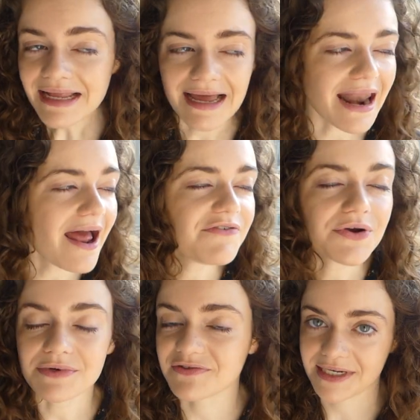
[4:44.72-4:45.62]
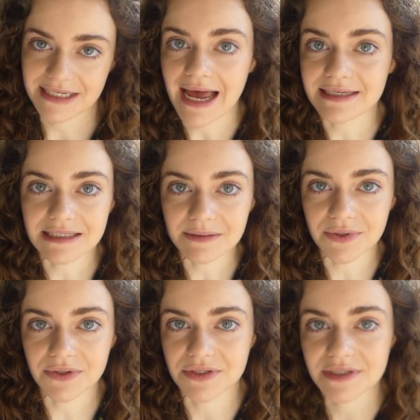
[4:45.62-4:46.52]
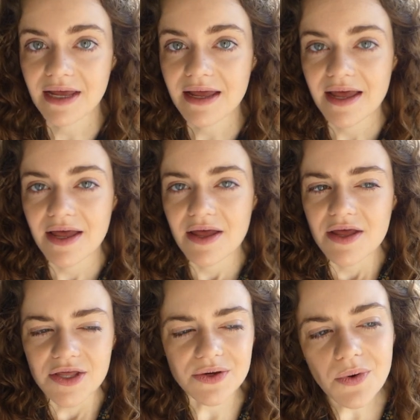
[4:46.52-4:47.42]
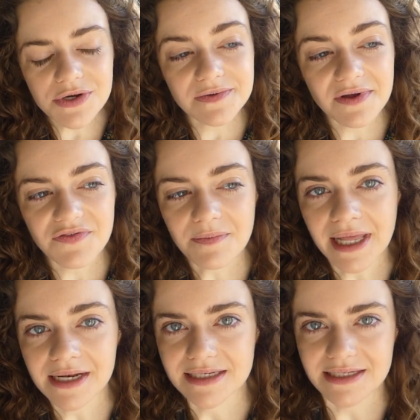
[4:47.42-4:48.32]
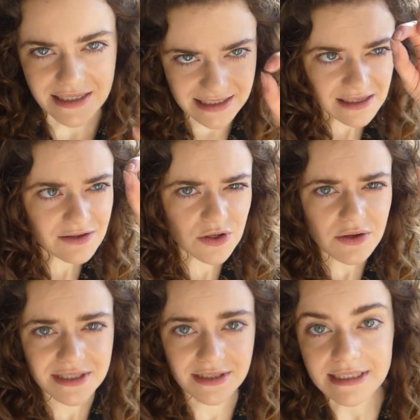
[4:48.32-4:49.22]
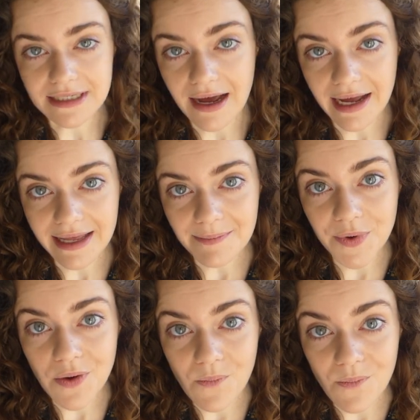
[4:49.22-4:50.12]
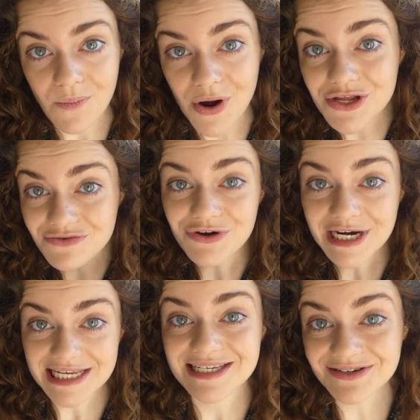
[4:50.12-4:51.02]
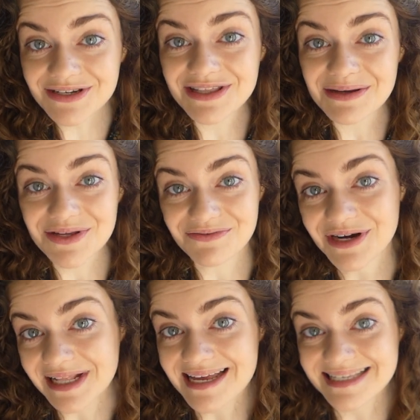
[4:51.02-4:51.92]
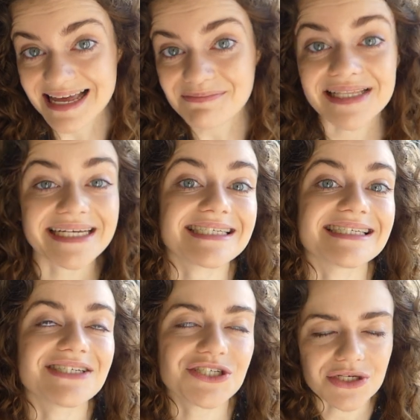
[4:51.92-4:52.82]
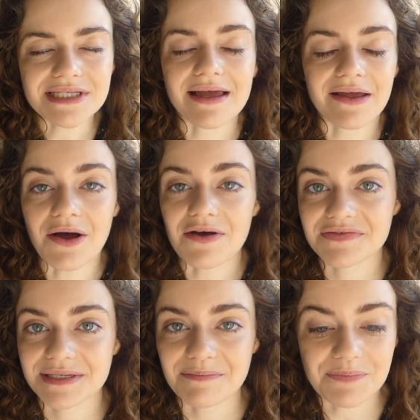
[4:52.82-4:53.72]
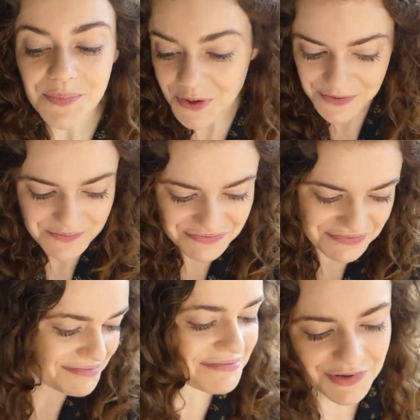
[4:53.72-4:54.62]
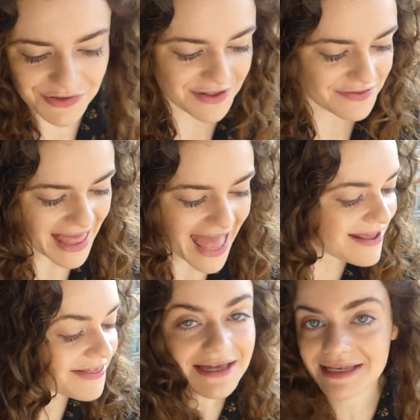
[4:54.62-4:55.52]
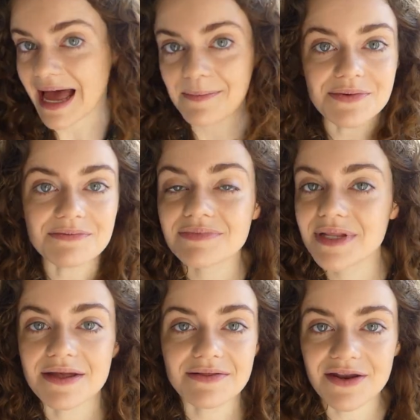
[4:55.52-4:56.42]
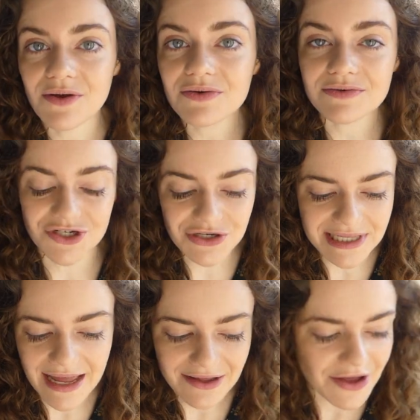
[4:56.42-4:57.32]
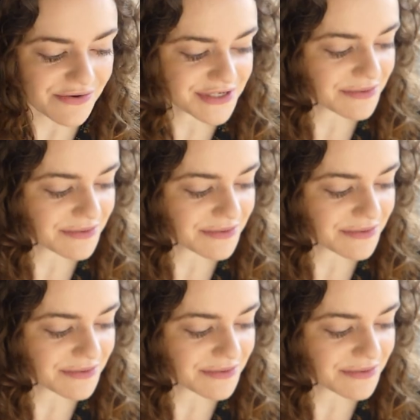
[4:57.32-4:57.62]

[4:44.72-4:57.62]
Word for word: And I thought it was fantastic because you always think of the planets as these little dots in the sky, but when you really study them, you realize they're places just like Earth's, but but that anything can happen. They're, they're not just like Earth.